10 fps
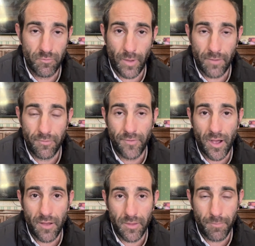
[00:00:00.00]
by
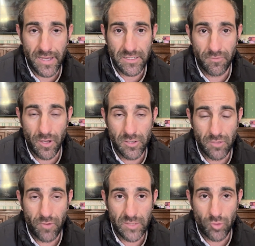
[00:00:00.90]
far the best of those
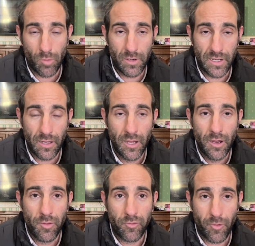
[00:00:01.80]
that raced prominently
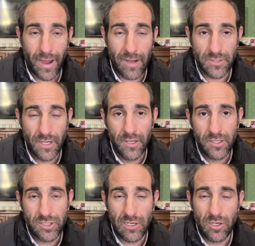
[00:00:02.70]
throughout.
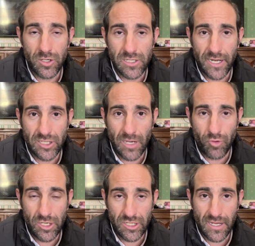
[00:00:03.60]
She looks like she'll
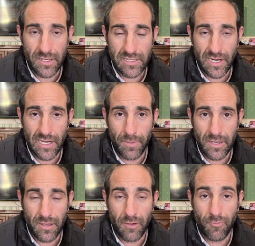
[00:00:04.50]
appreciate a slightly
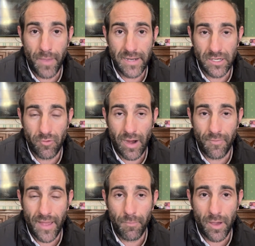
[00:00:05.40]
bit of better
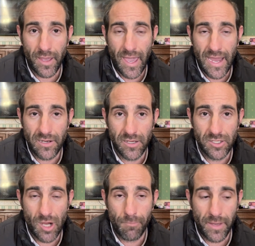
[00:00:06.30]
ground. That might aid her
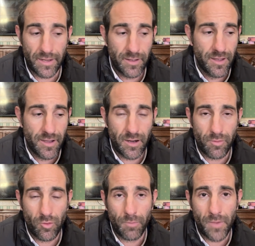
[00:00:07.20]
jumping. And I
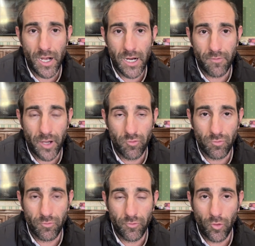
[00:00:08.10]
thought a mark of
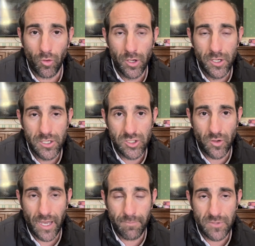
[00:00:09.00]
104,
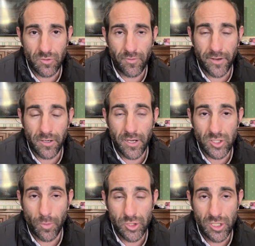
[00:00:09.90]
Stuart Edmonds will find a nice
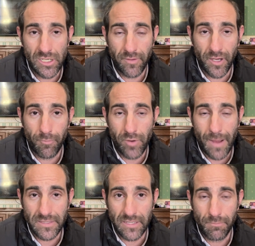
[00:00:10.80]
opportunity for her,
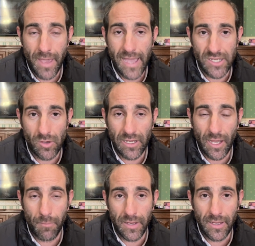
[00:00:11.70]
perhaps in mares-only
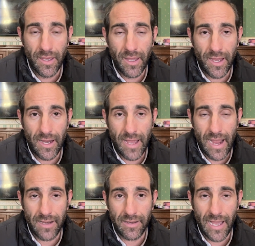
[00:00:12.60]
company, in a
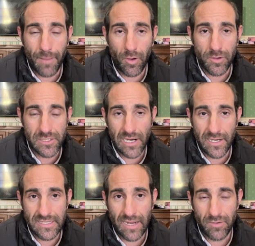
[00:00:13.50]
handicap, on
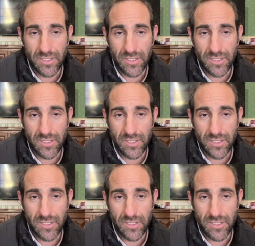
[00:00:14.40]
slightly sounder